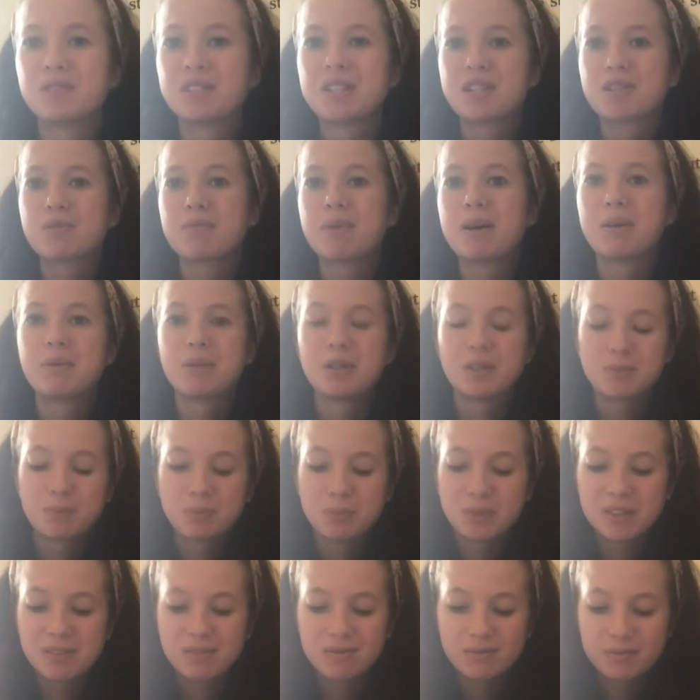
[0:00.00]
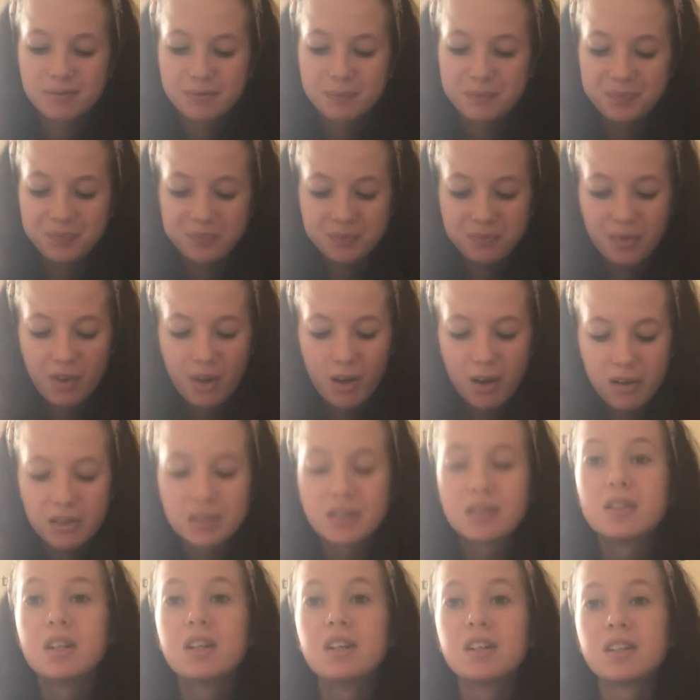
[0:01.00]
not really a swear word, but
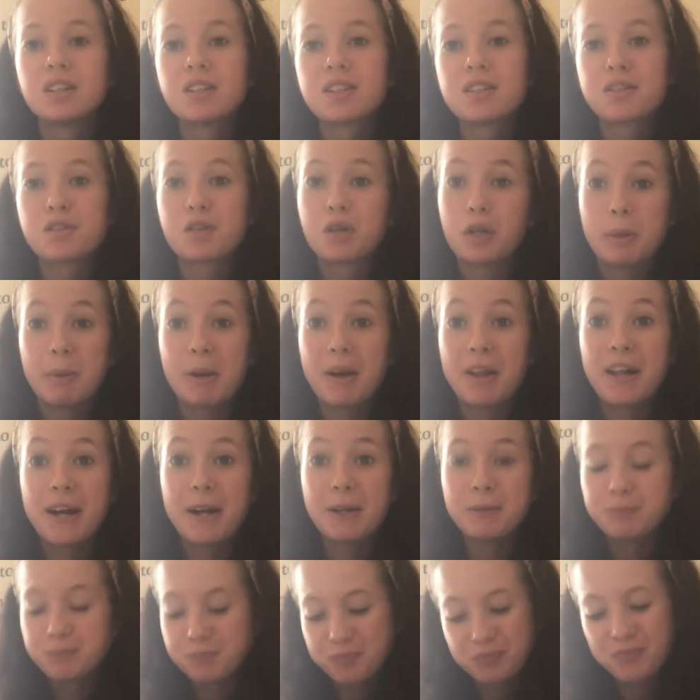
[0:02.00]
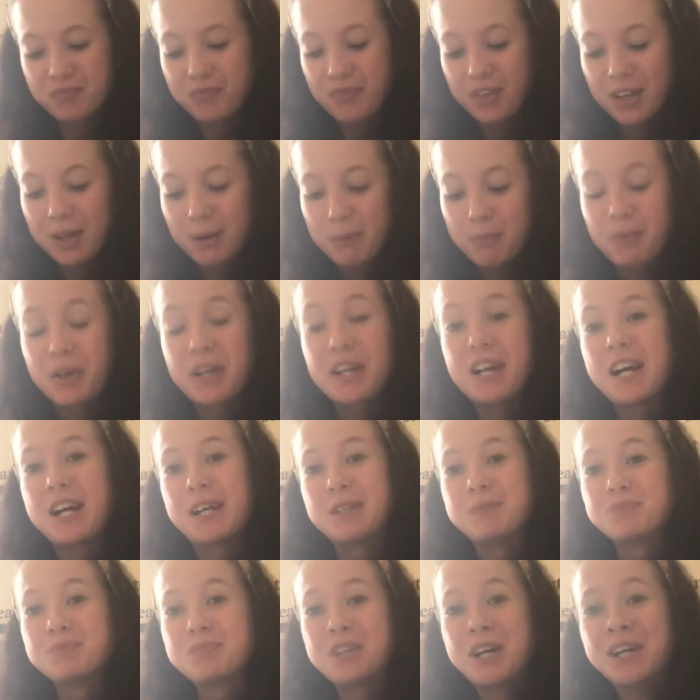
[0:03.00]
sorry about that. But
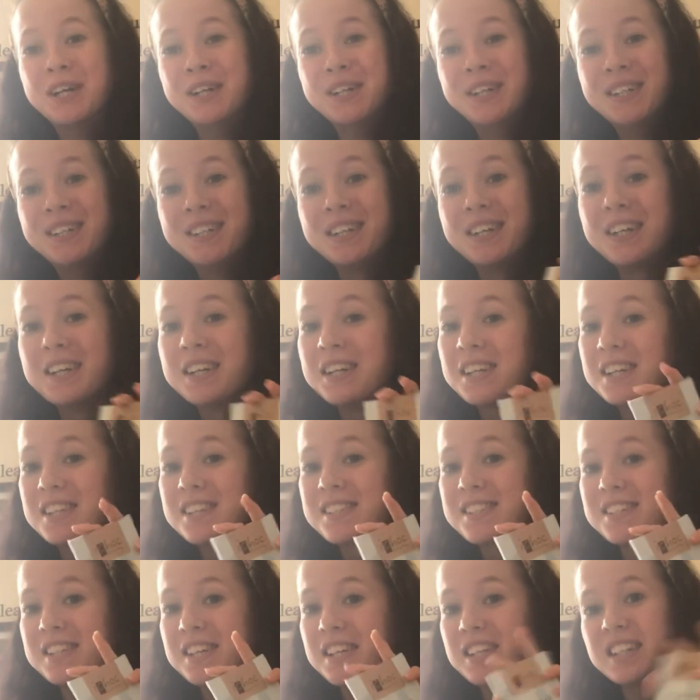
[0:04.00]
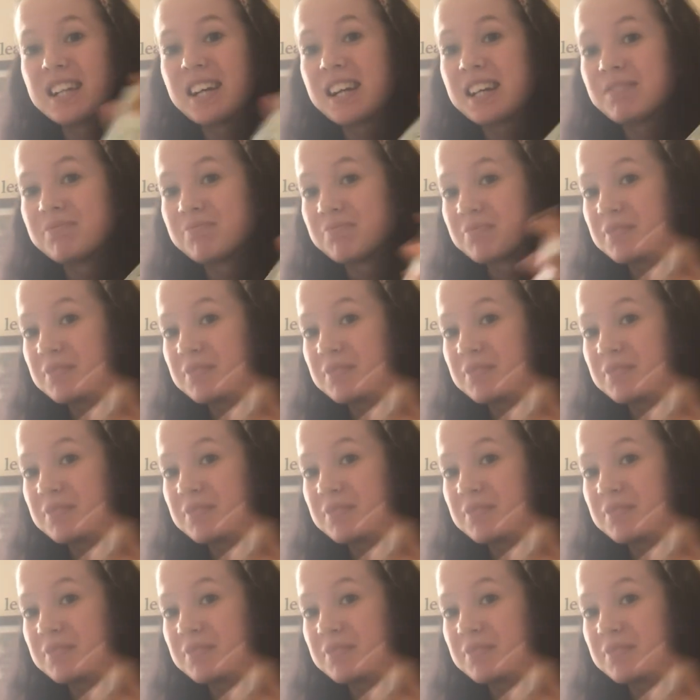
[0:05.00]
yeah. So yeah,